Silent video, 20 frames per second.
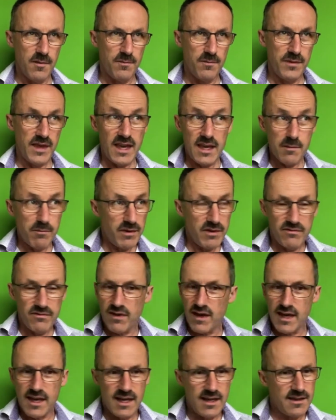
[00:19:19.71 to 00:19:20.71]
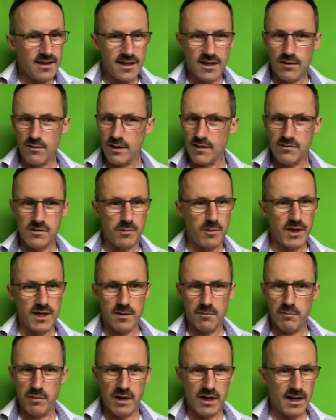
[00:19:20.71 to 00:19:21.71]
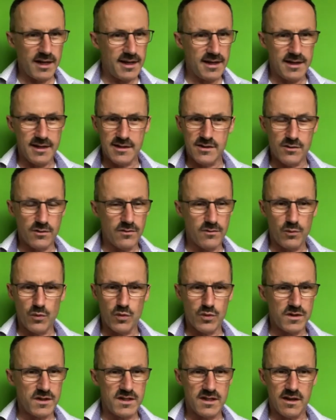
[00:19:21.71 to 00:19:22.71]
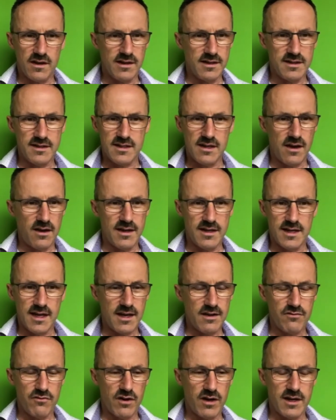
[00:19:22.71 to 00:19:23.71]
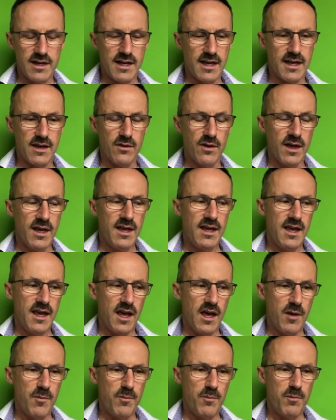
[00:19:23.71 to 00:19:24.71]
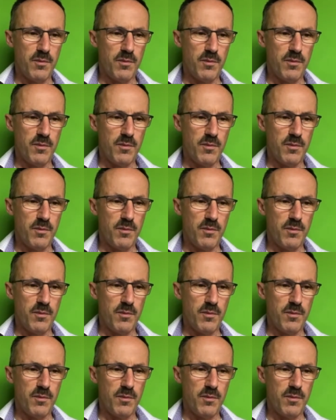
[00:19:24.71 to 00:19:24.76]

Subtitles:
they can be vague, they don't have to be completely sort of watertight and tied down right now,